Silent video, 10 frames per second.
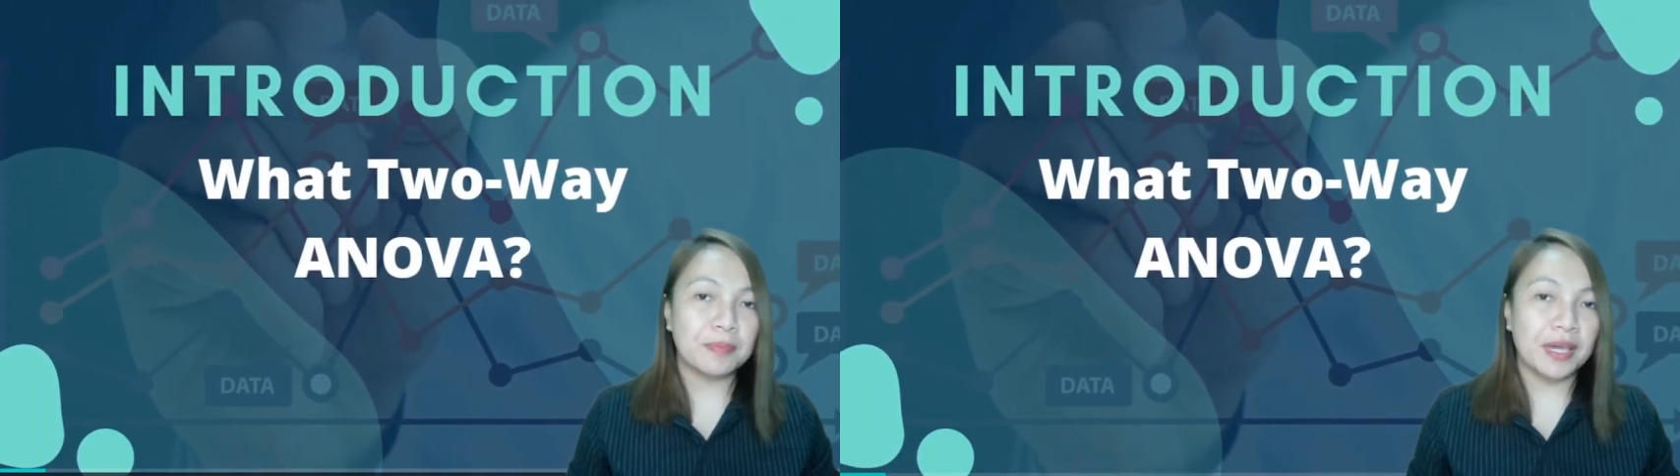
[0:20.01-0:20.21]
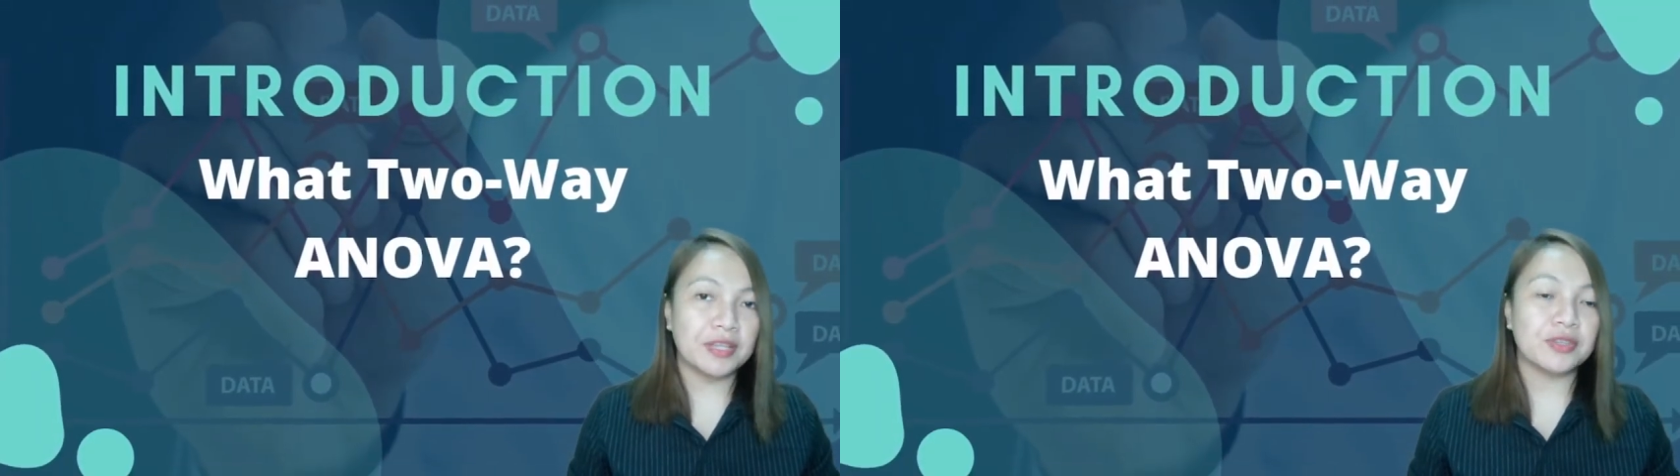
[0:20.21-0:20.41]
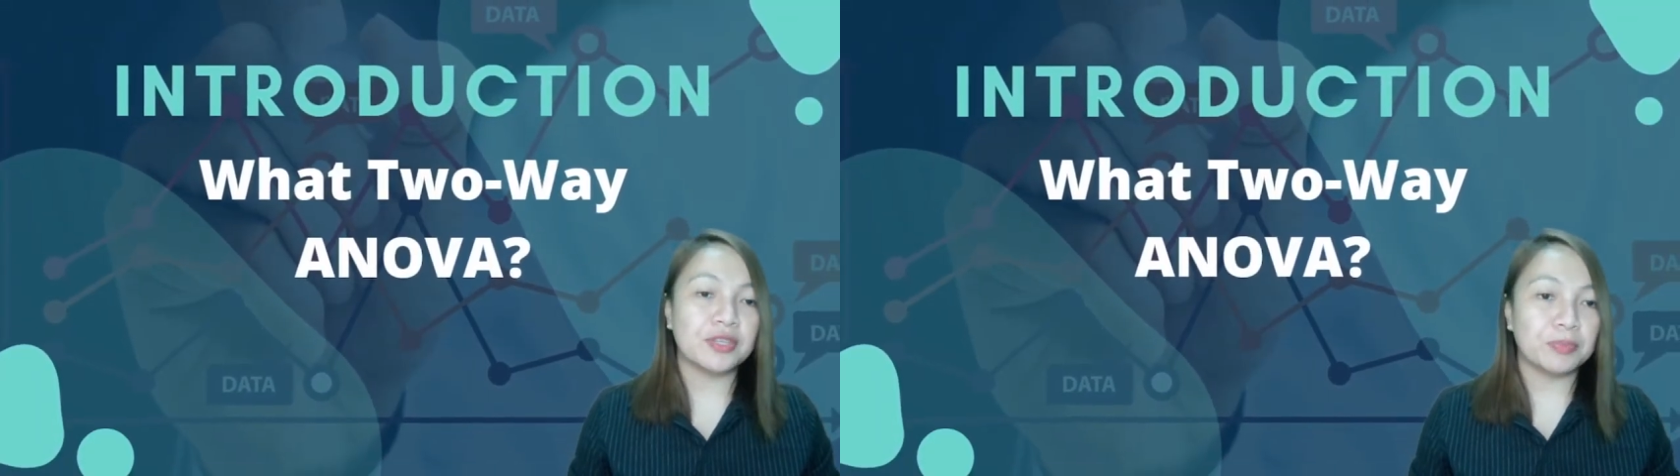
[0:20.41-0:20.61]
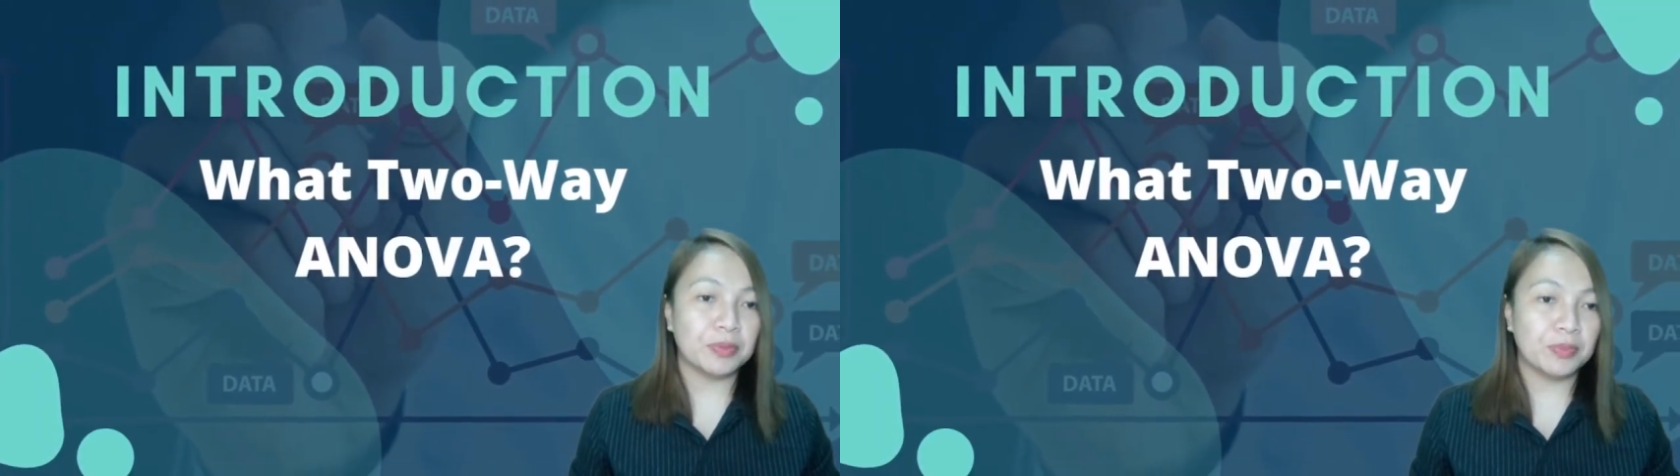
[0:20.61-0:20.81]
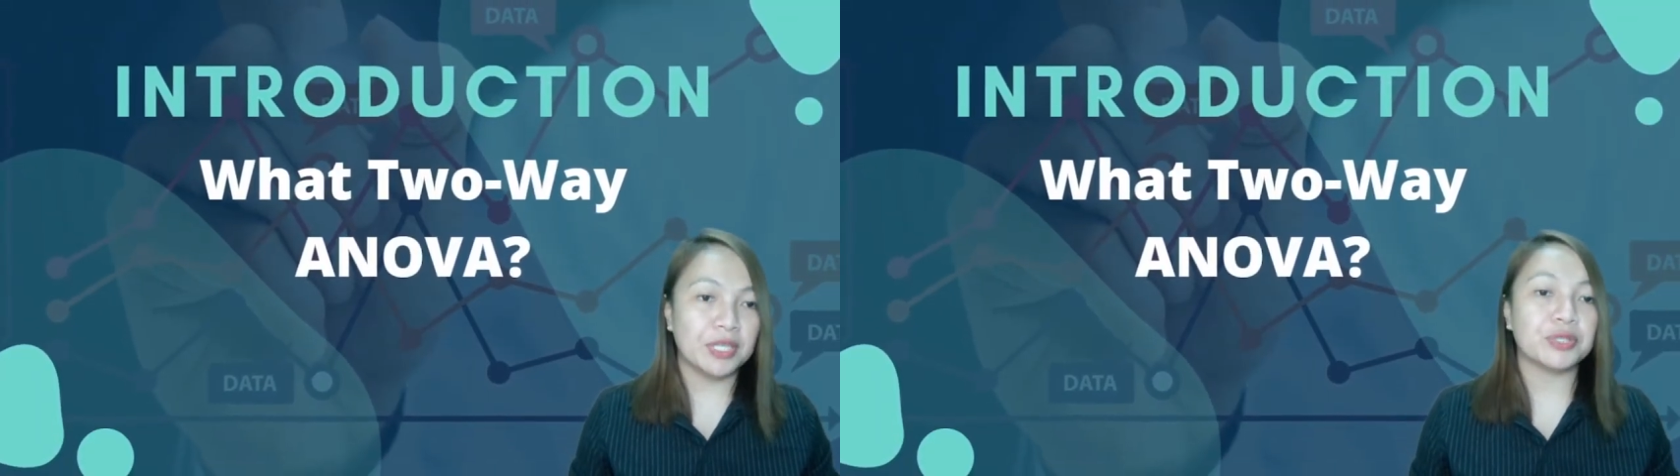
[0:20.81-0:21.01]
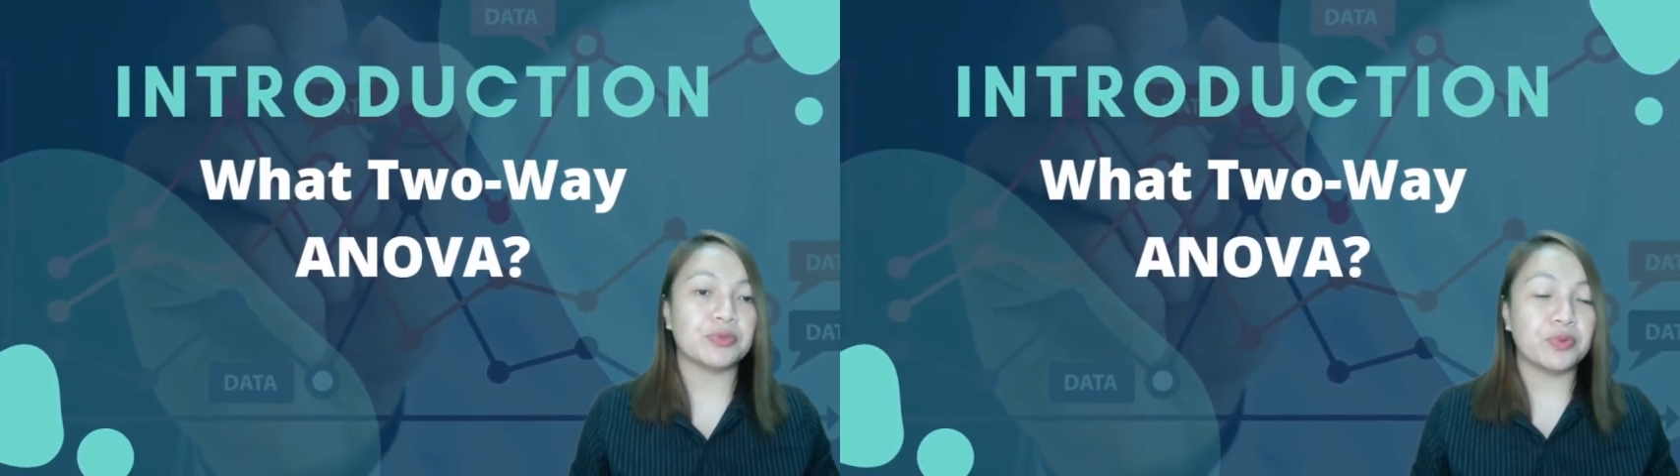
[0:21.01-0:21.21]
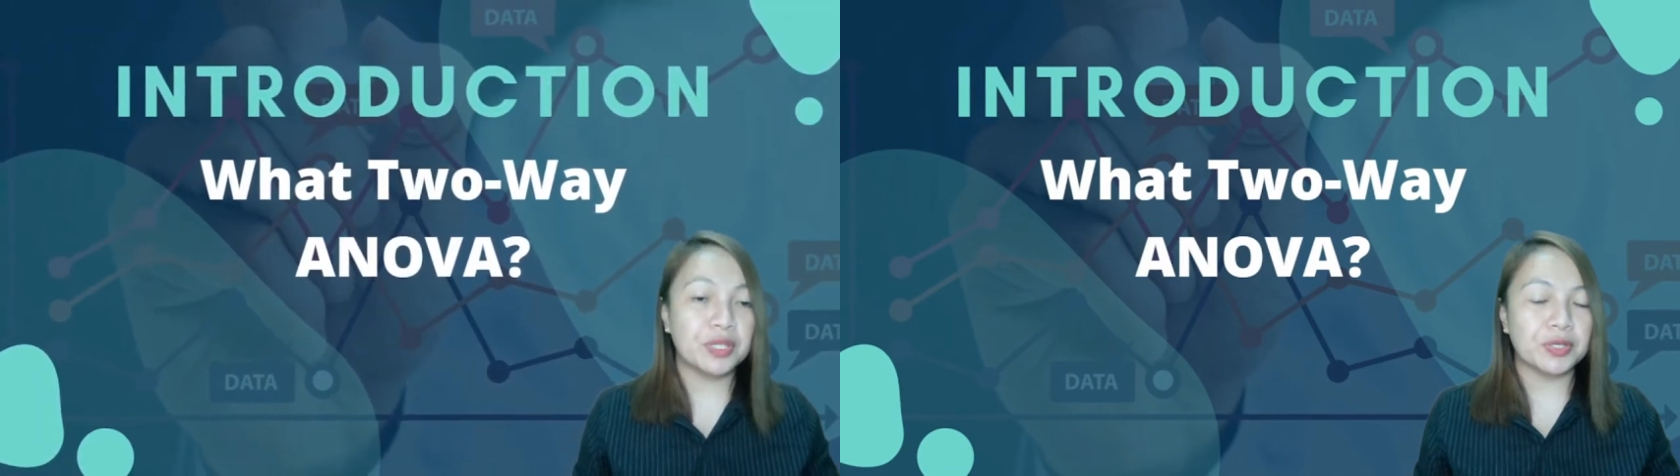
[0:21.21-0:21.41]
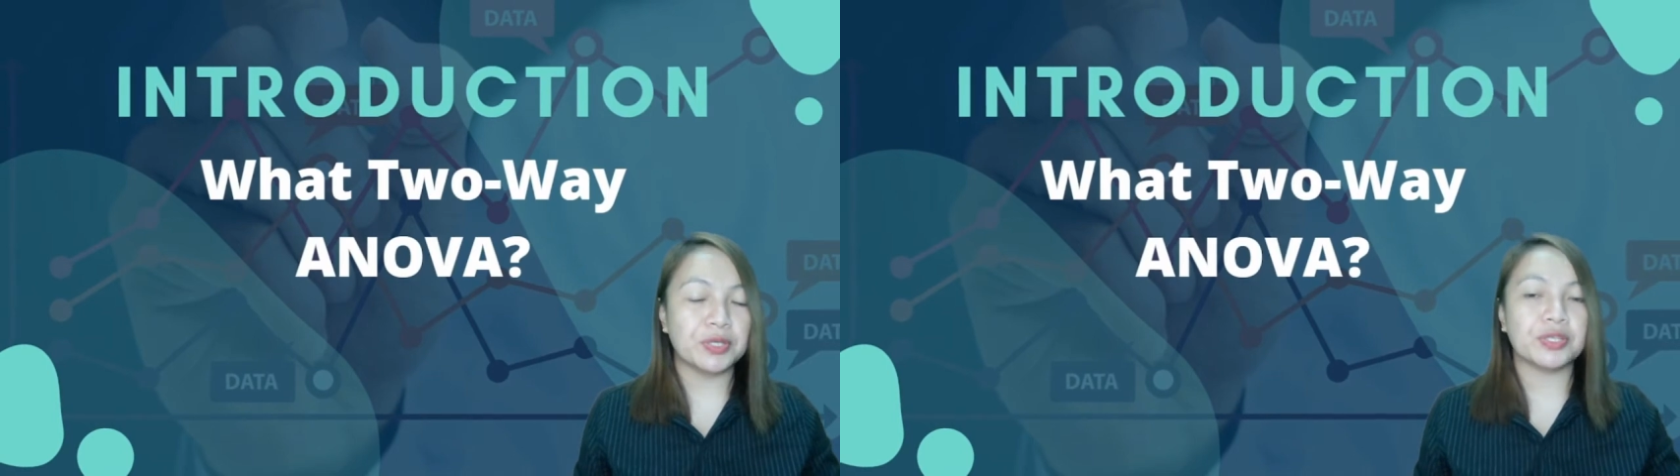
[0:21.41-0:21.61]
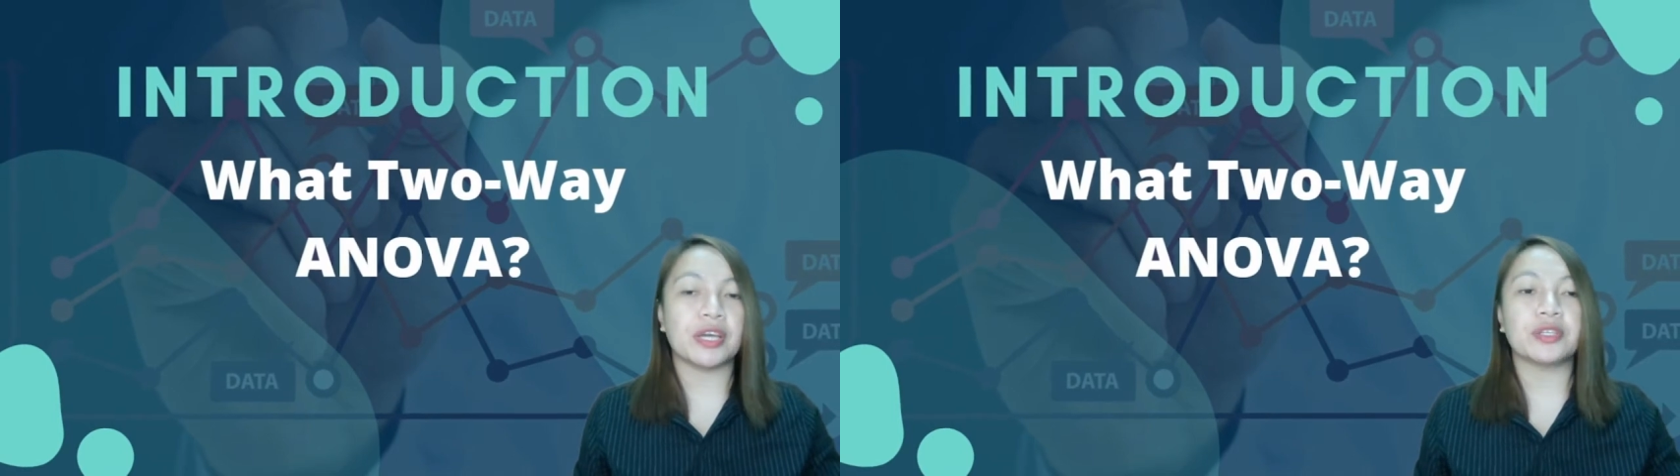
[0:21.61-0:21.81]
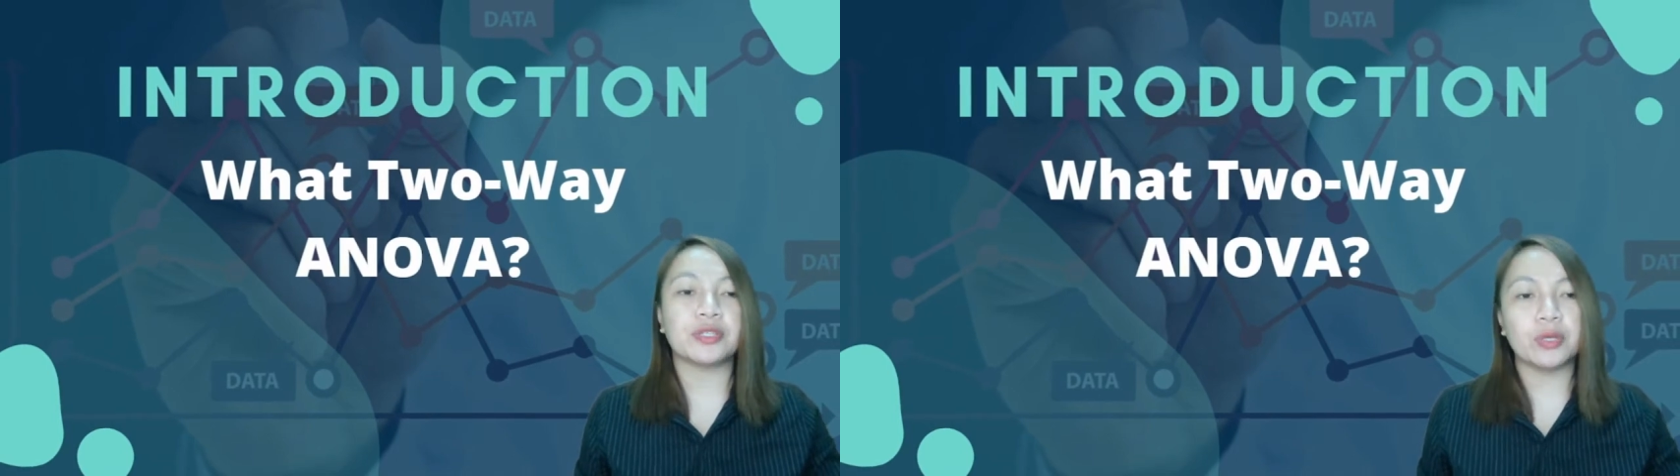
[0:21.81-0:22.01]
based on the published research
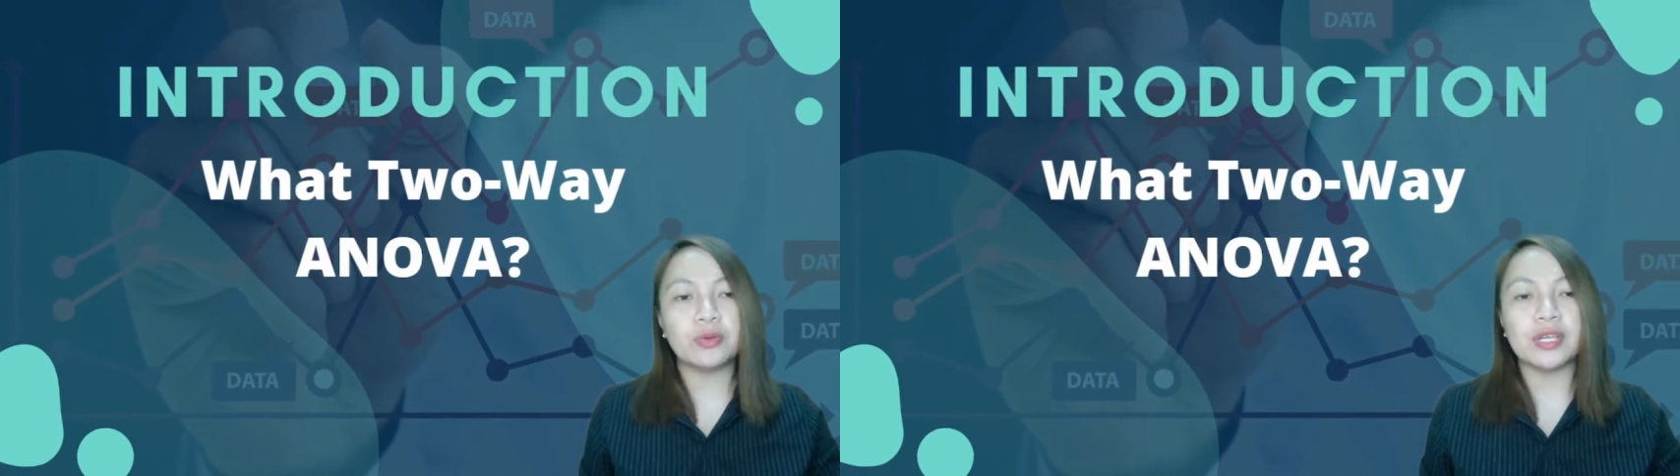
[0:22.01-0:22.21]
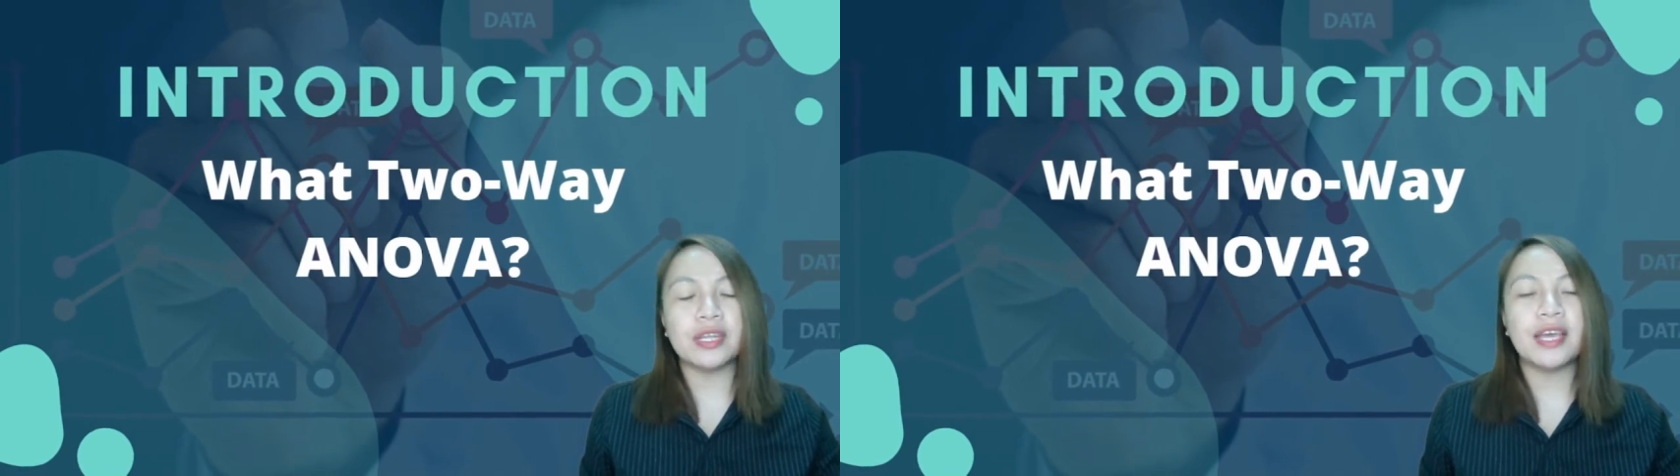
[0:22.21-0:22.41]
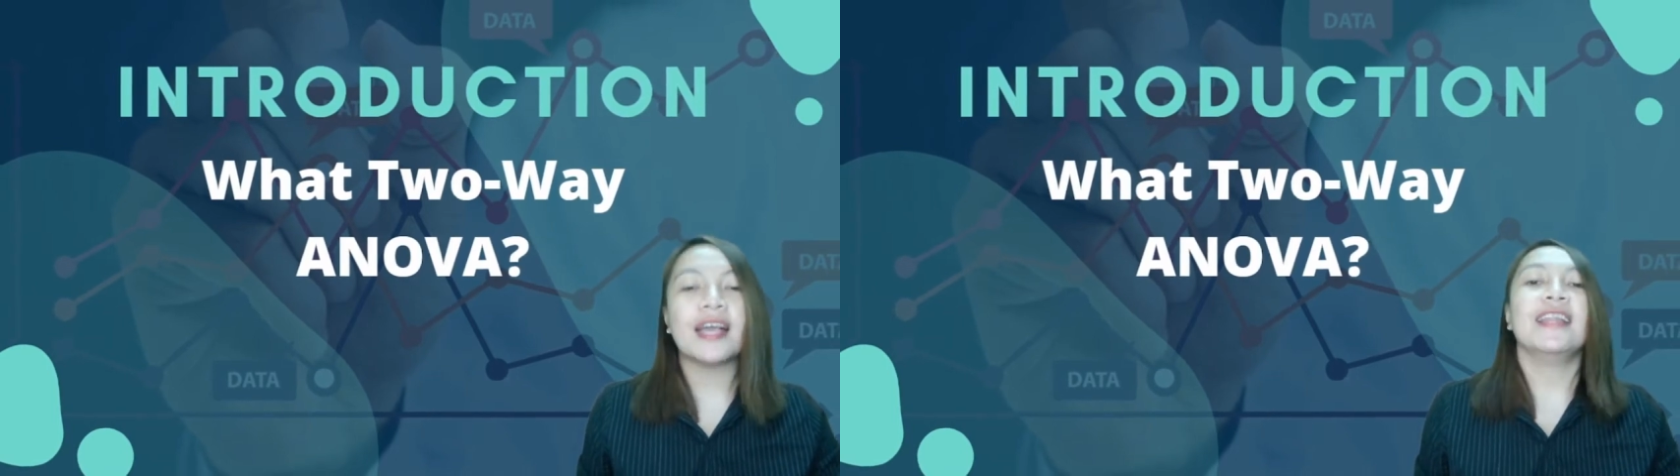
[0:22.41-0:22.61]
I had chosen,